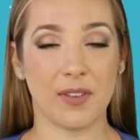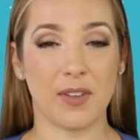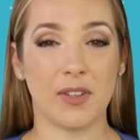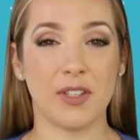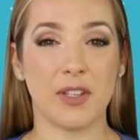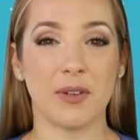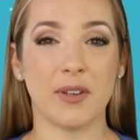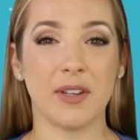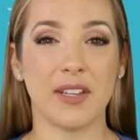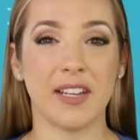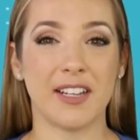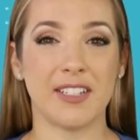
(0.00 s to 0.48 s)

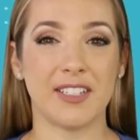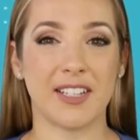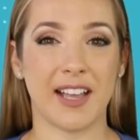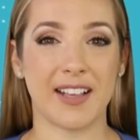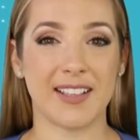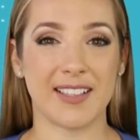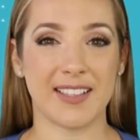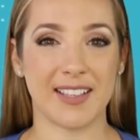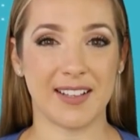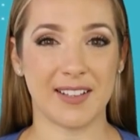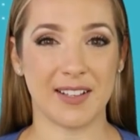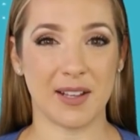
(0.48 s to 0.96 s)
You can
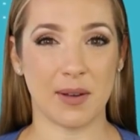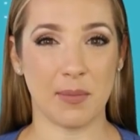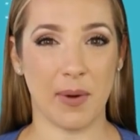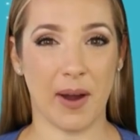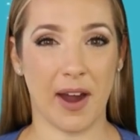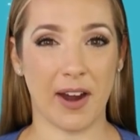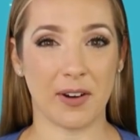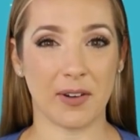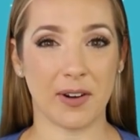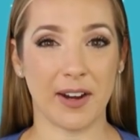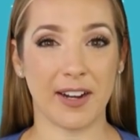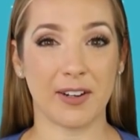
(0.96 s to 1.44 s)
adjust it to
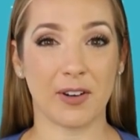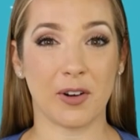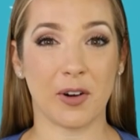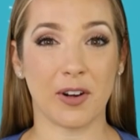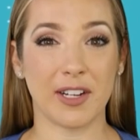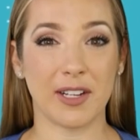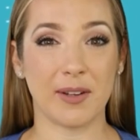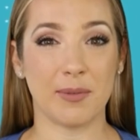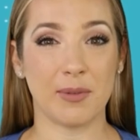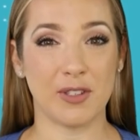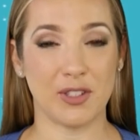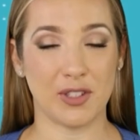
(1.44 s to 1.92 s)
moderate or
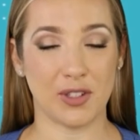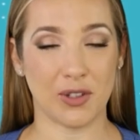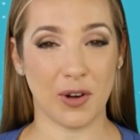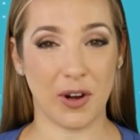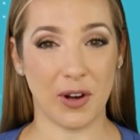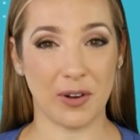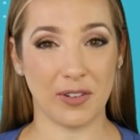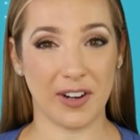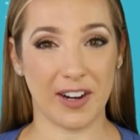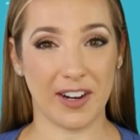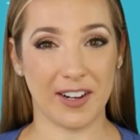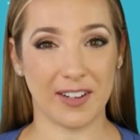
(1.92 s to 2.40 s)
even
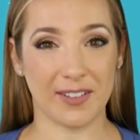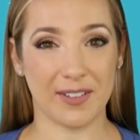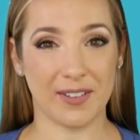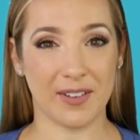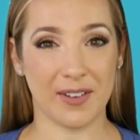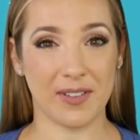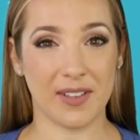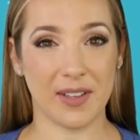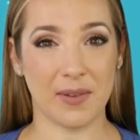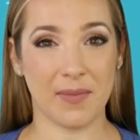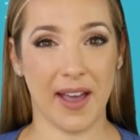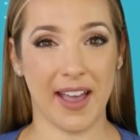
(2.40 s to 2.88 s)
stronger,
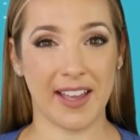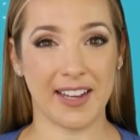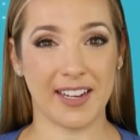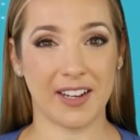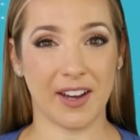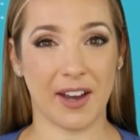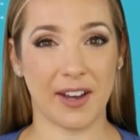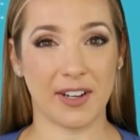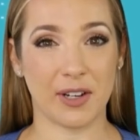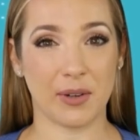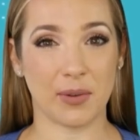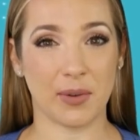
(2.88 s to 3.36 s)
depending
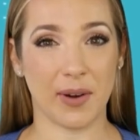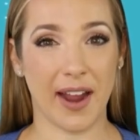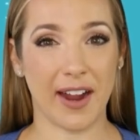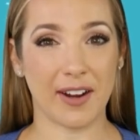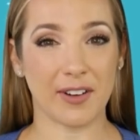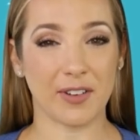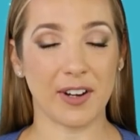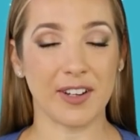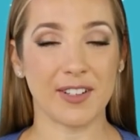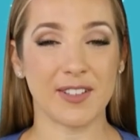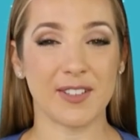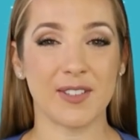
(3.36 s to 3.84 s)
on your
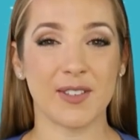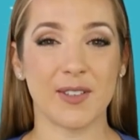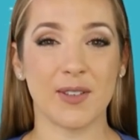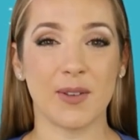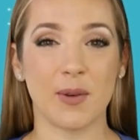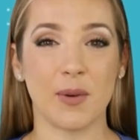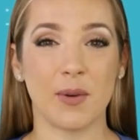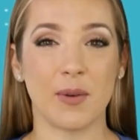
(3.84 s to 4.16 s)
preference.